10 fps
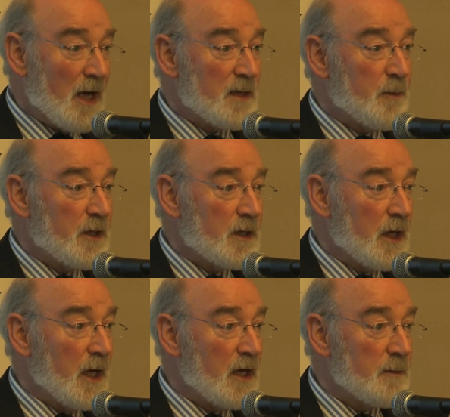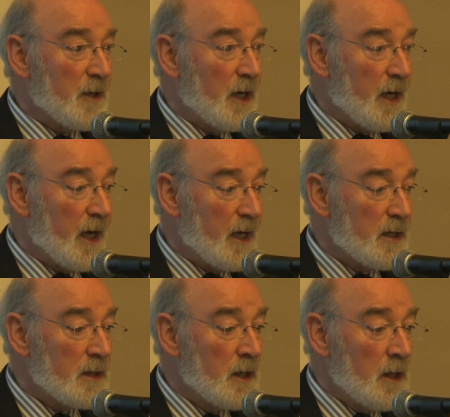ASPIS,
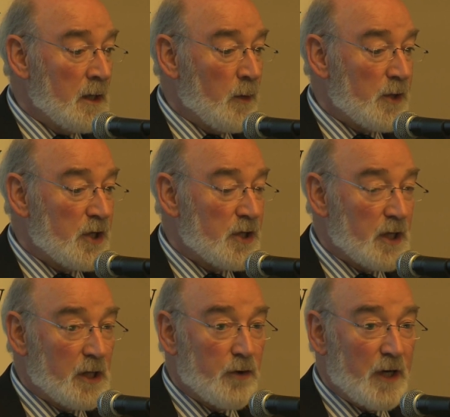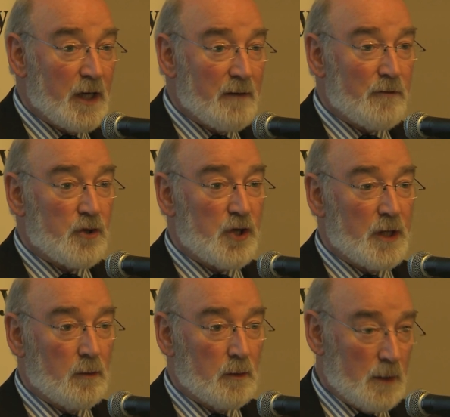A-S-P-I-S, which is Greek for
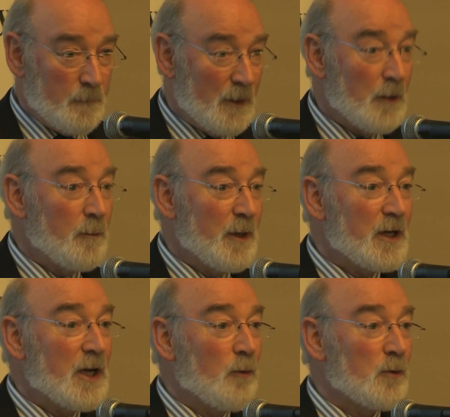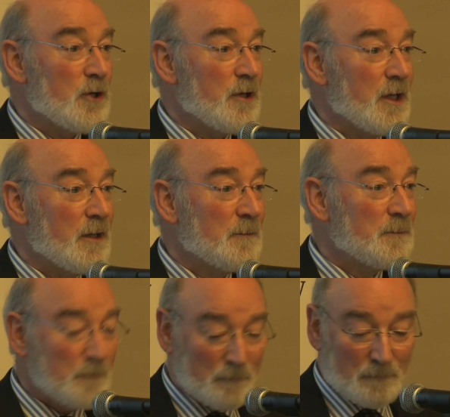shield, a little bit of culture there.
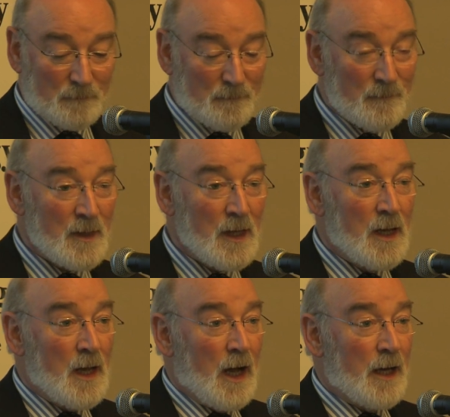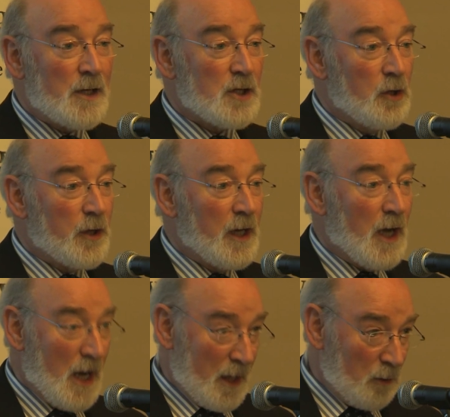And it's looking
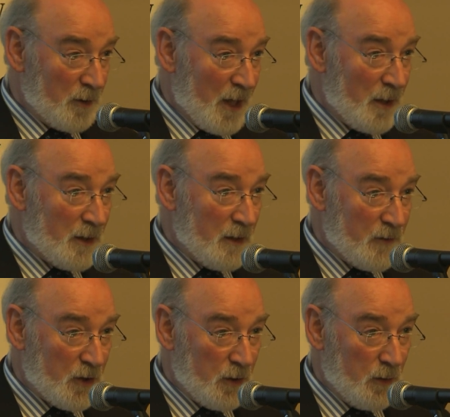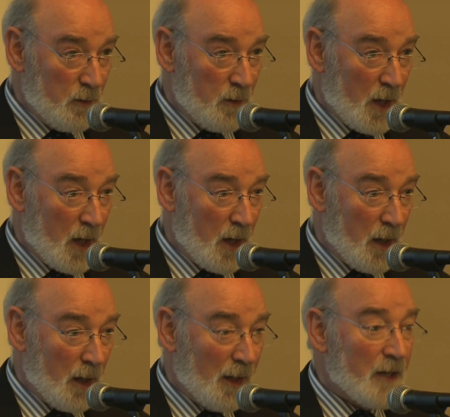at alternatives to
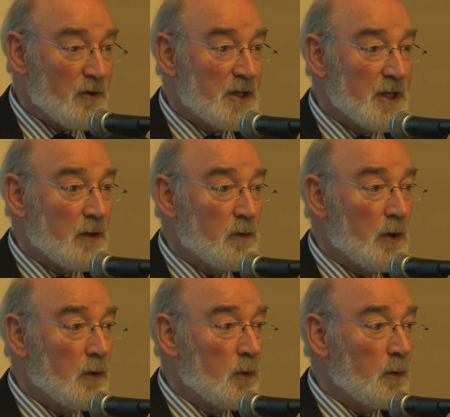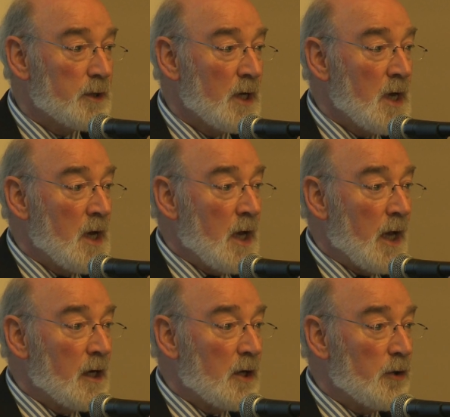electroless nickel gold,
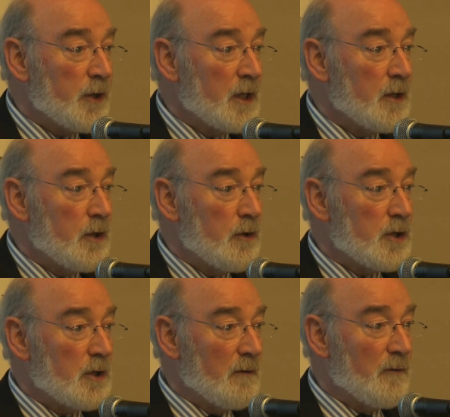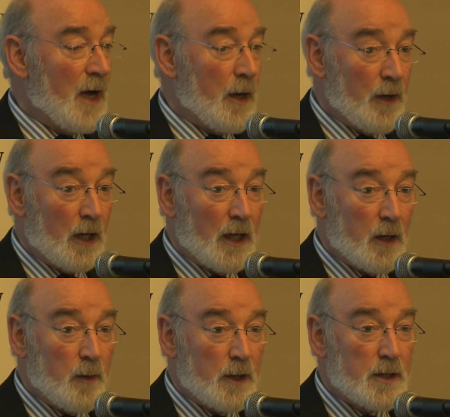including the use of ionic
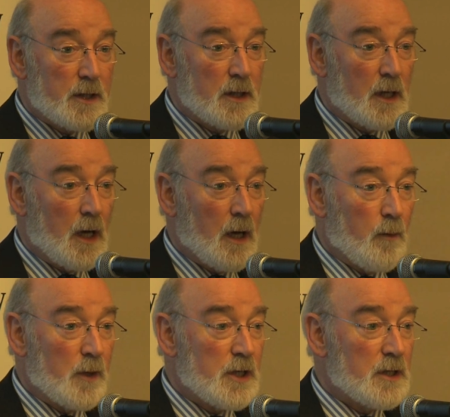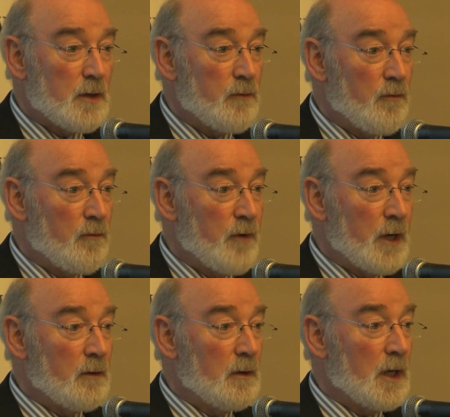liquids, which is
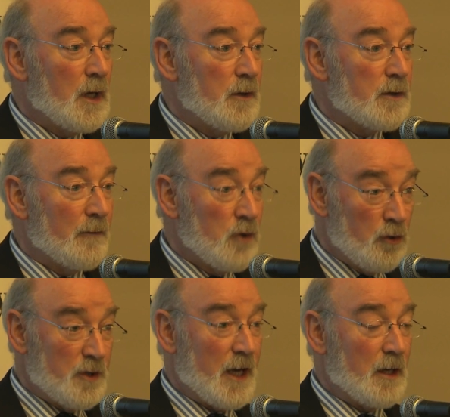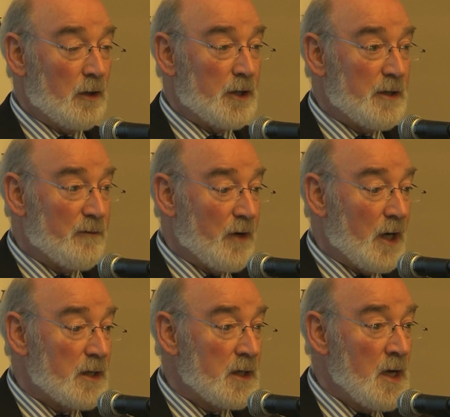real sort of new technology for
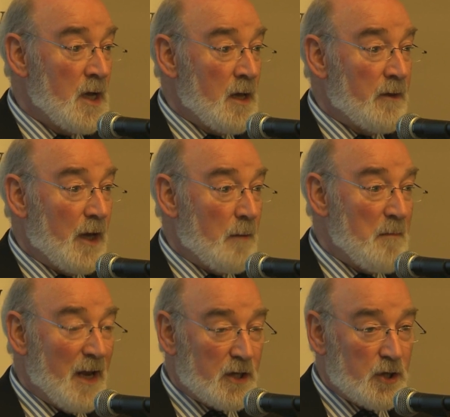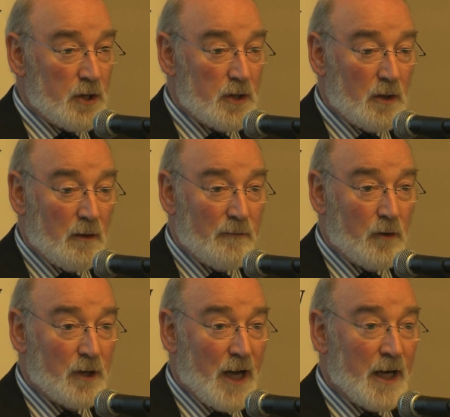us. They are mixtures of
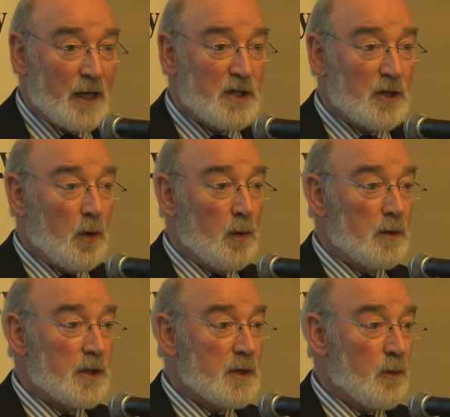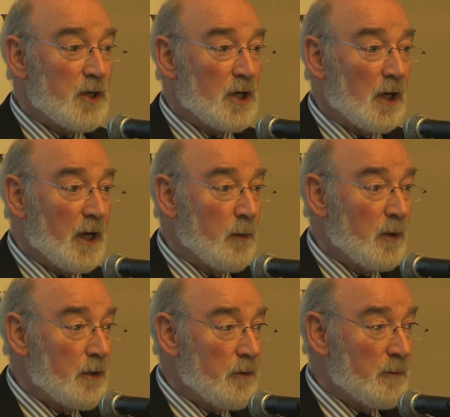organic salts, which are
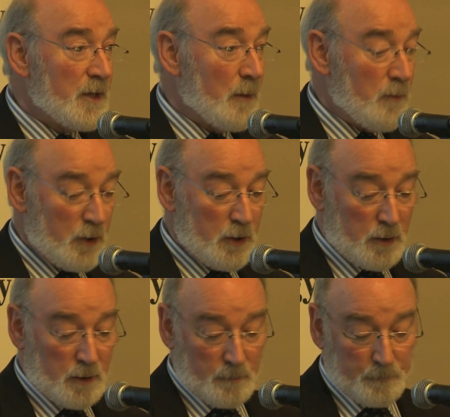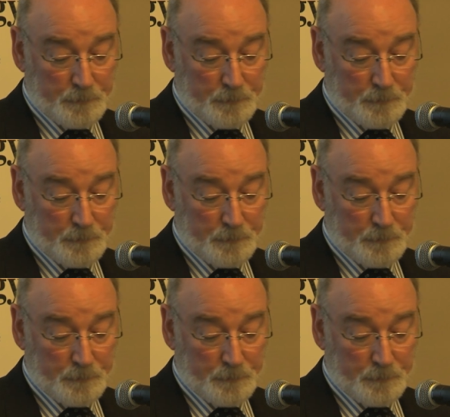liquid at room temperatures.